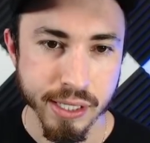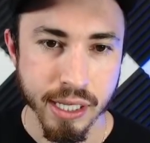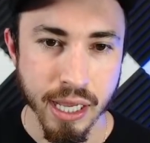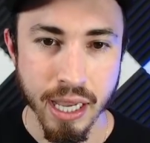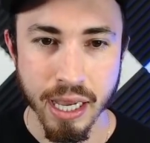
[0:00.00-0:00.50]

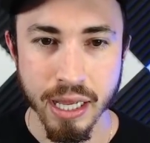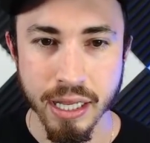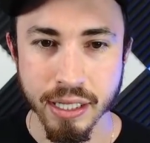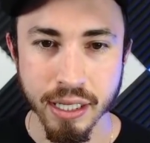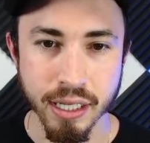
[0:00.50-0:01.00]

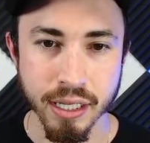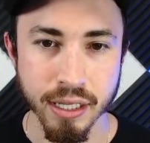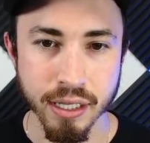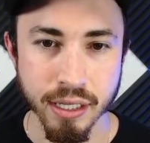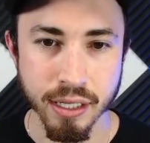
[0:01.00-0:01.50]
And
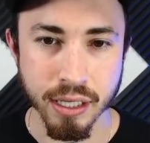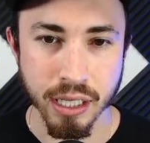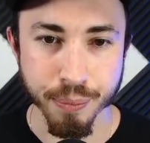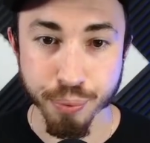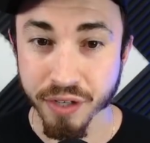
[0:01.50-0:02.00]

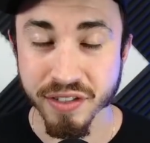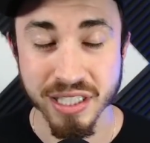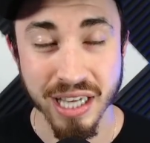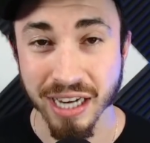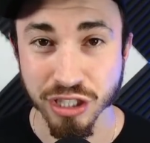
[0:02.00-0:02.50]
he
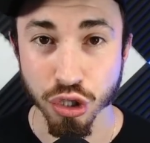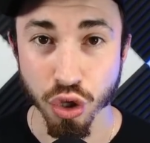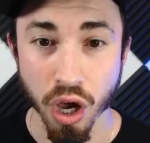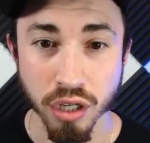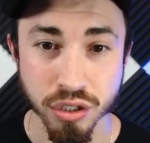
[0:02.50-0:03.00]
previously actually
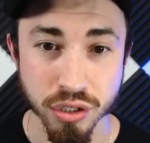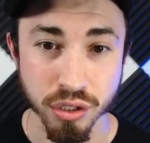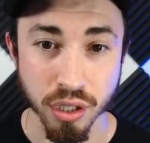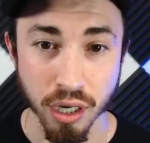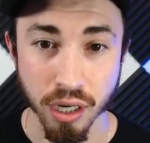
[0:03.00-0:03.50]
lost
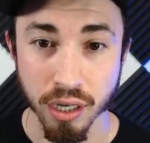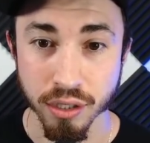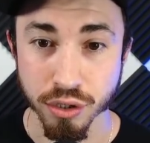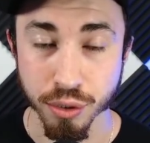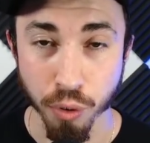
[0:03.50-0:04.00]
uh,
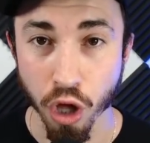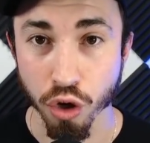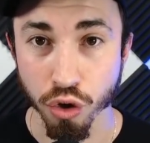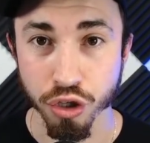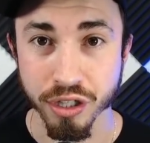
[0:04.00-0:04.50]
to Plott
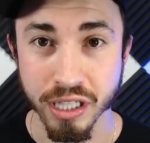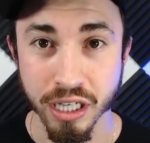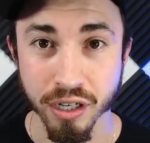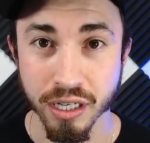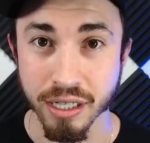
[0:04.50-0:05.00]
earlier in the
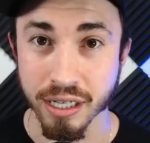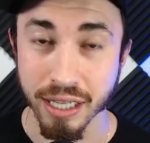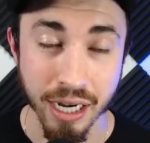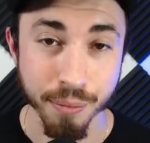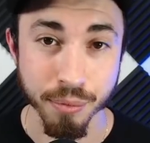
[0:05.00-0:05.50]
year, and, and he
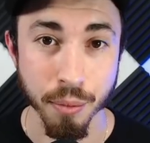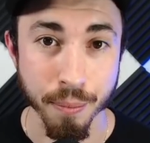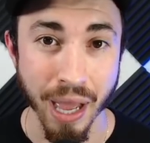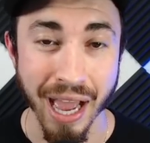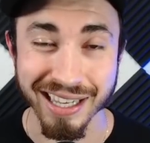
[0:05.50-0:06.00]
ended up coming
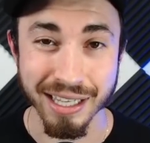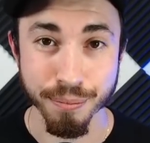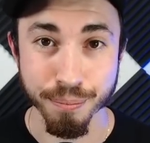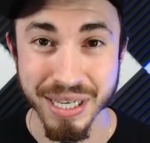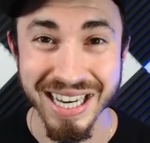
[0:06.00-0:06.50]
back
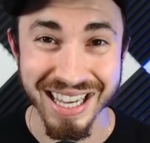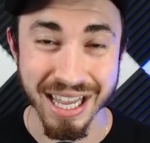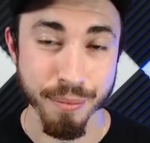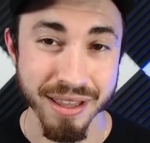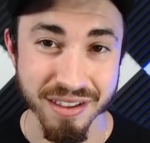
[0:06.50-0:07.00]
and beating
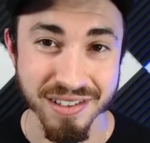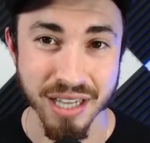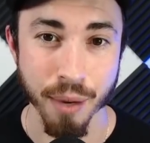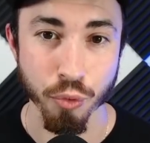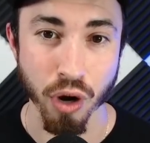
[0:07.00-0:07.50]
him this
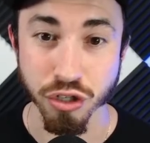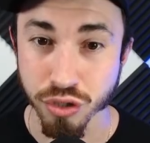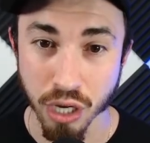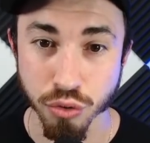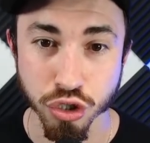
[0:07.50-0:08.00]
time around. So
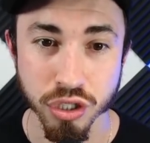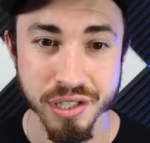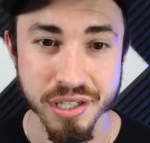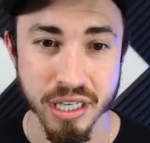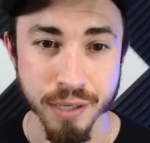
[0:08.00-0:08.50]
that was good to
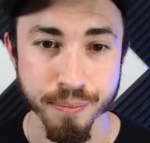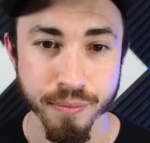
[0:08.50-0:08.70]
see.